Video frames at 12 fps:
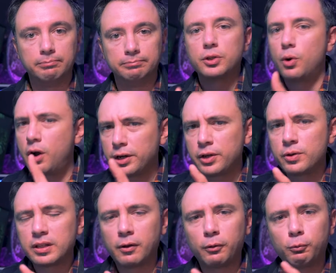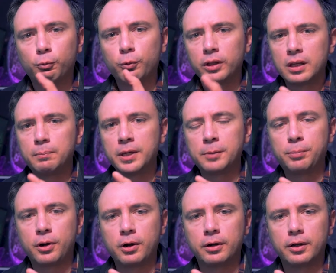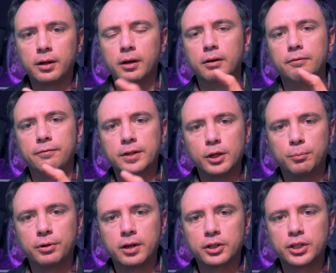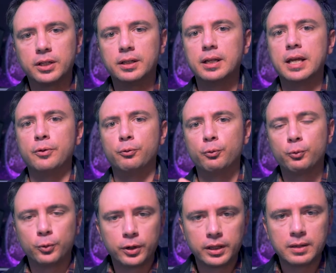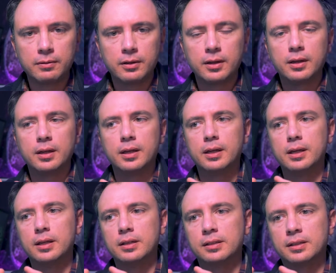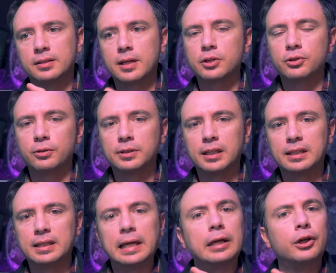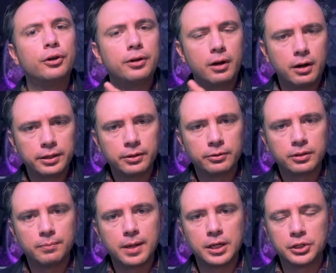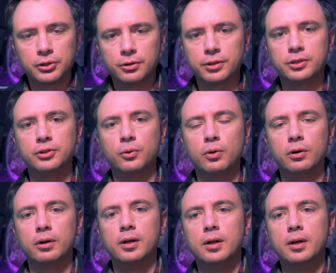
So audio is a really big part of video production. It really is essential to get good audio to make sure that your